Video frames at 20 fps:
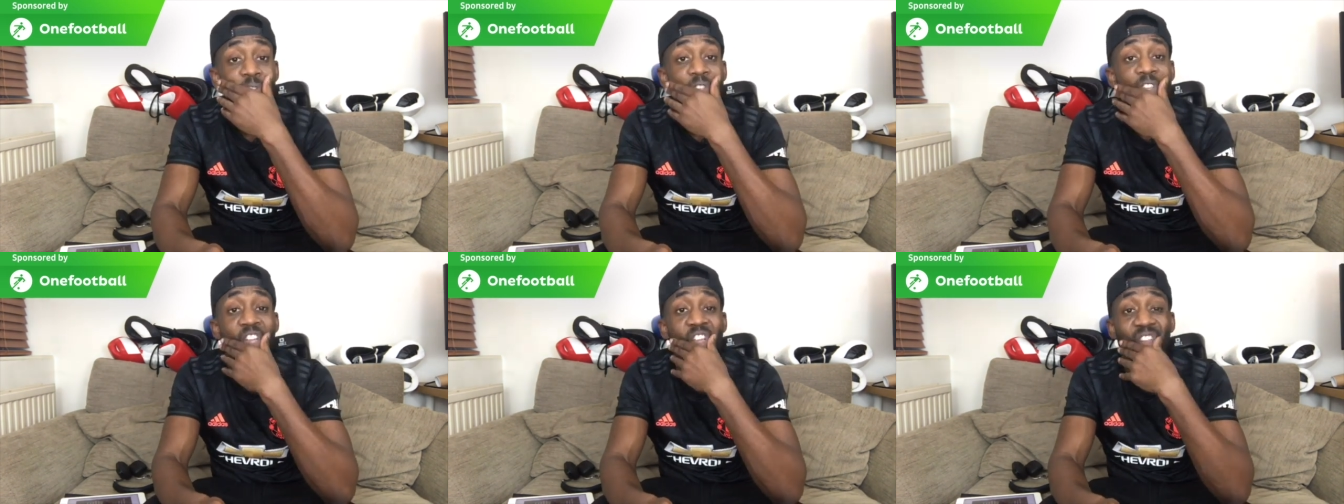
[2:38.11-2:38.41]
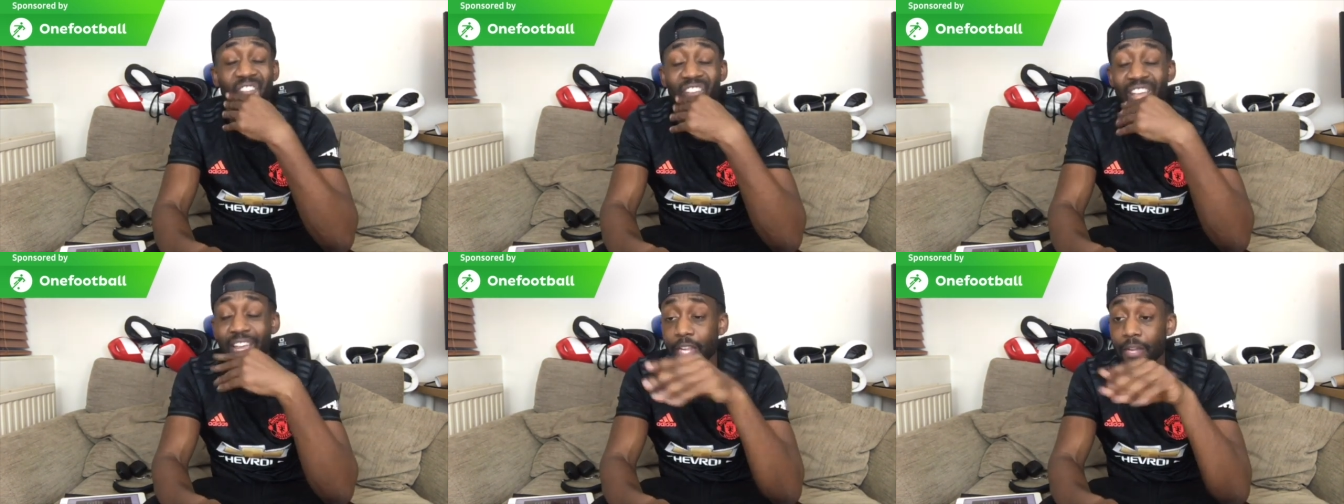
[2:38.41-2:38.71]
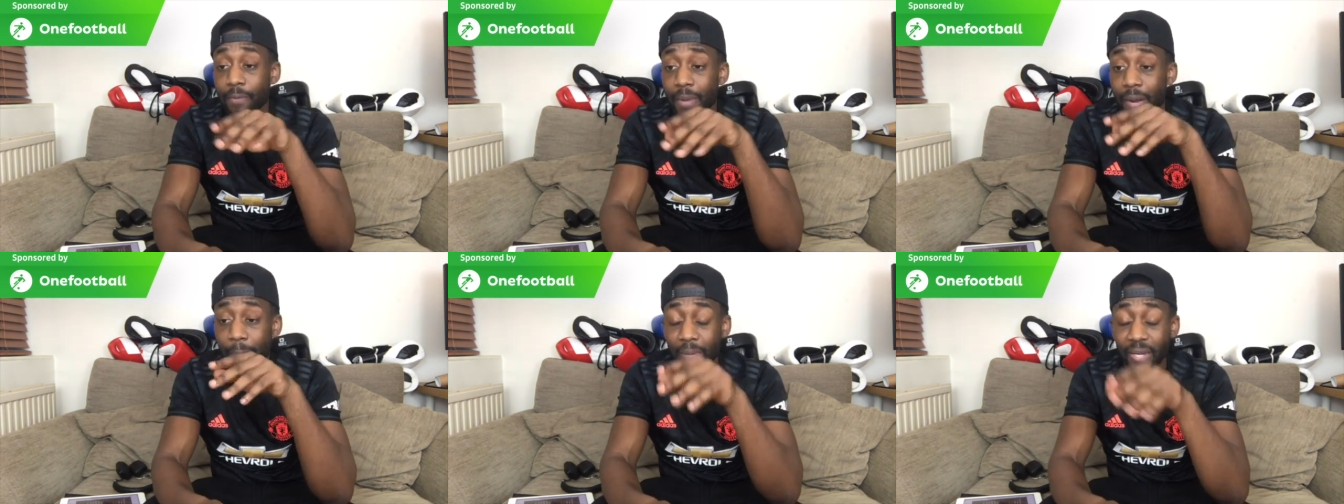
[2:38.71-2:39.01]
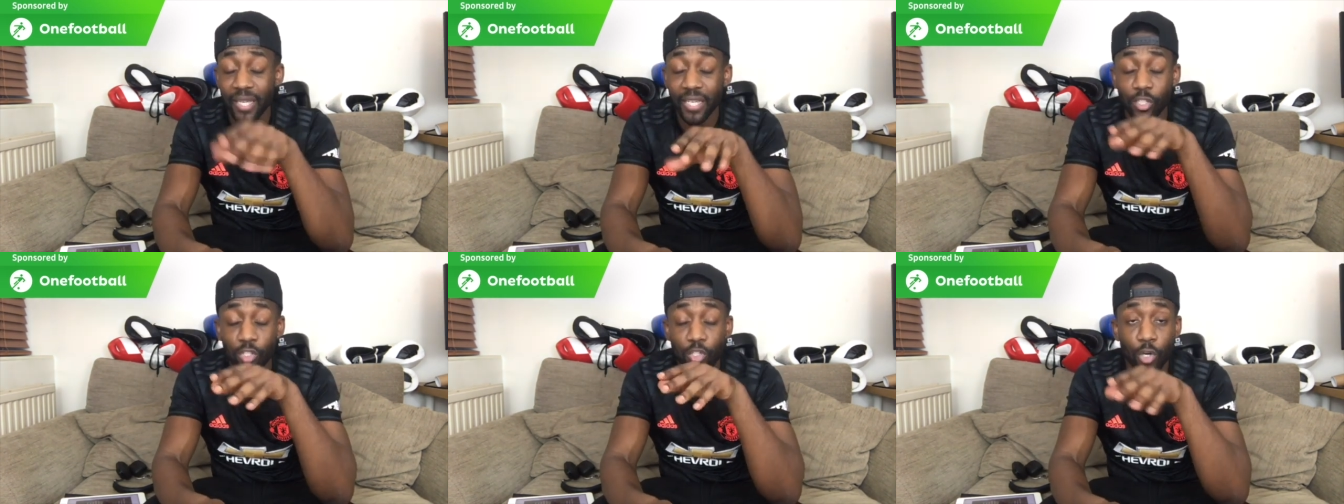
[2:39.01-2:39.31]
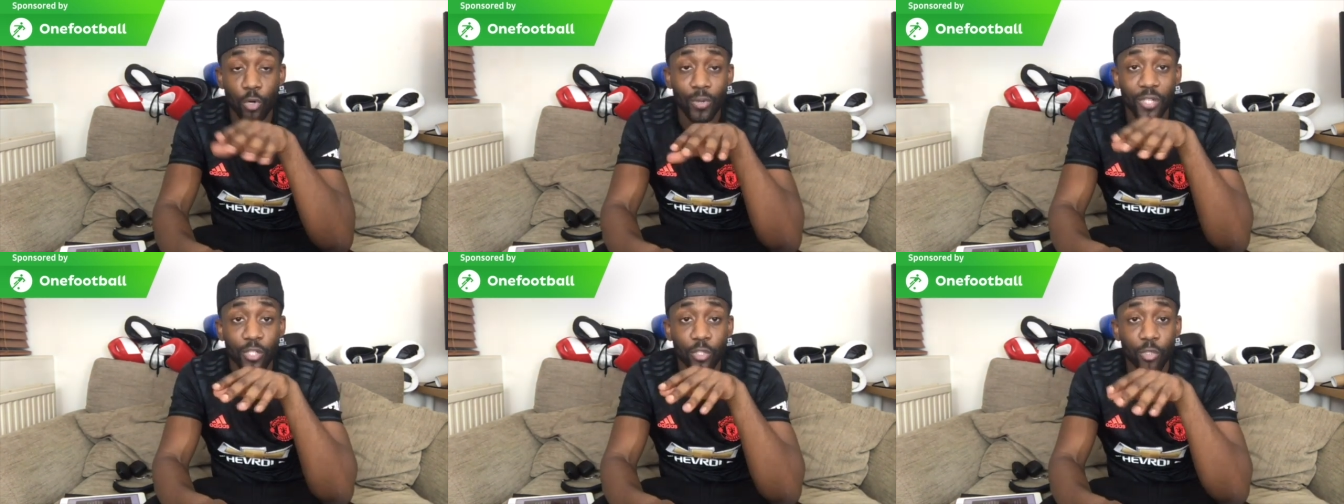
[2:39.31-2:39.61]
If any of my players go
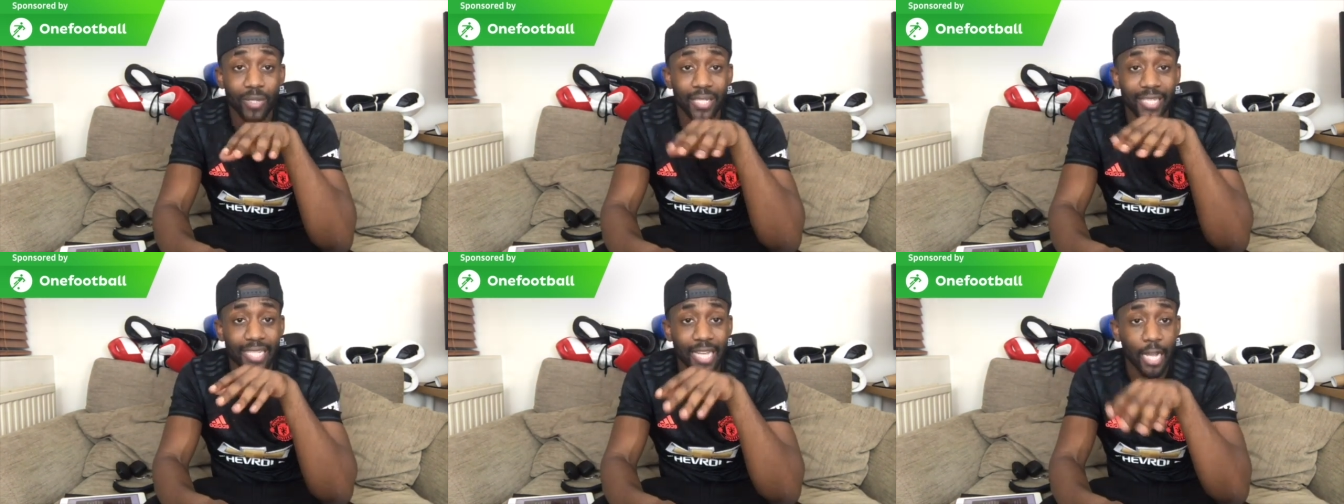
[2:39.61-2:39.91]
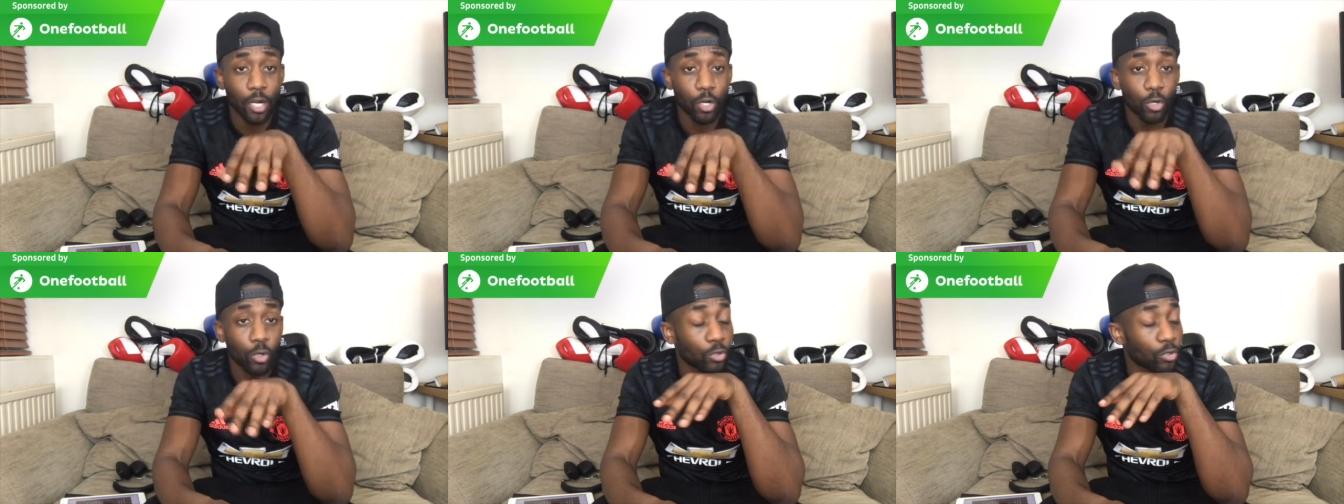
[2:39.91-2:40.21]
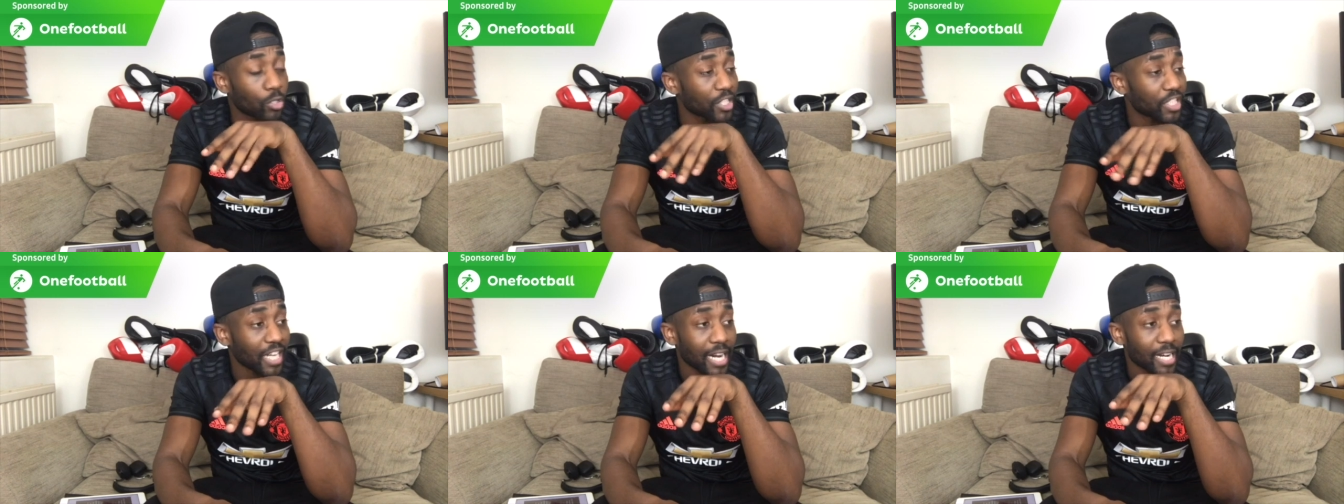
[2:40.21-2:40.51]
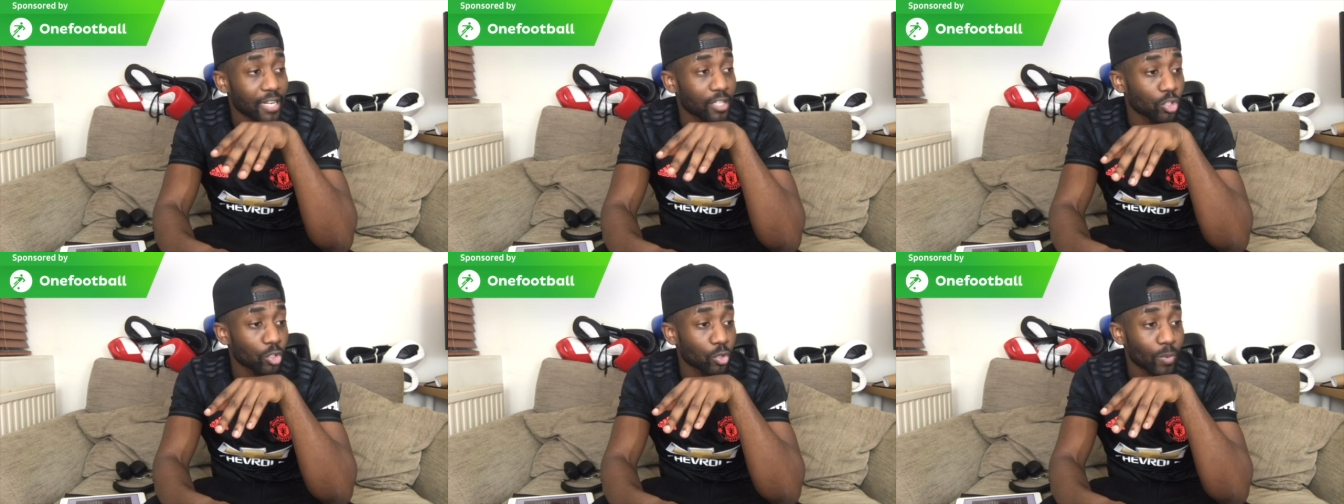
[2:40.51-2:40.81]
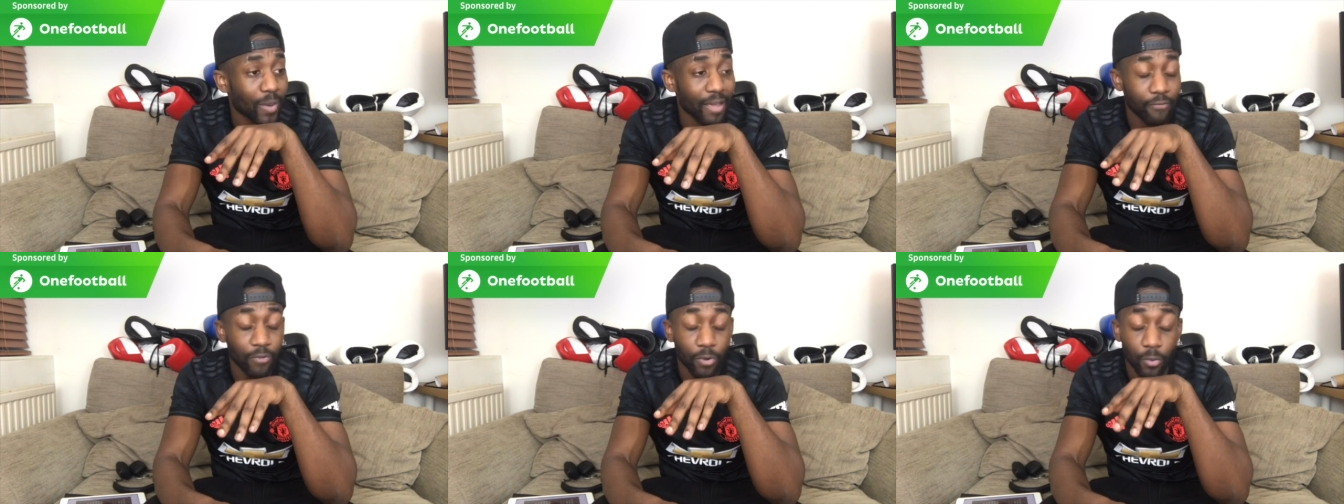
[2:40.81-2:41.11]
into a tackle or a challenge or
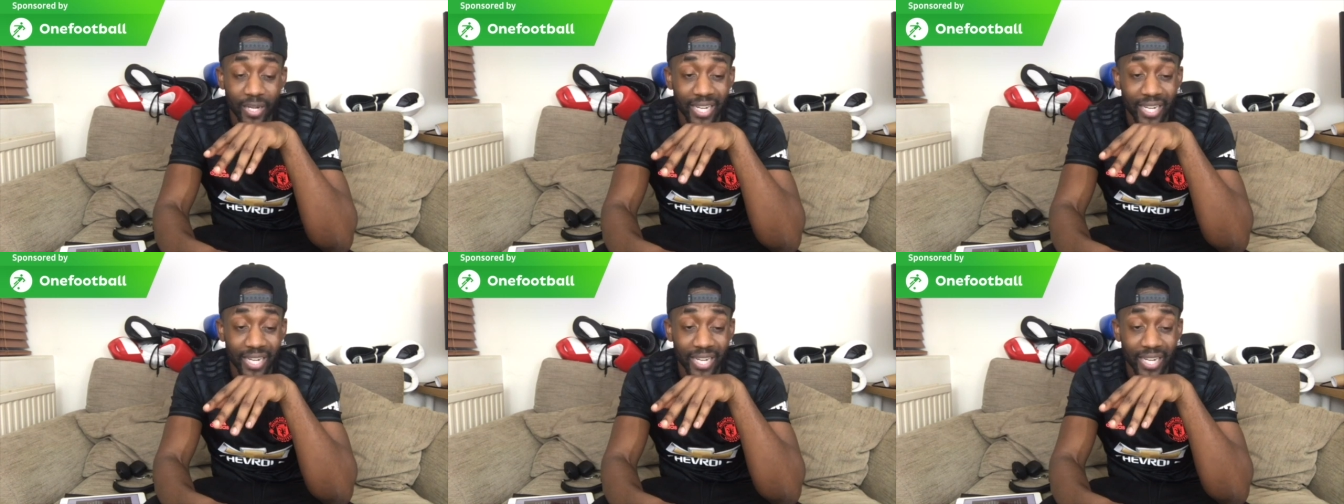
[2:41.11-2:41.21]
whatever with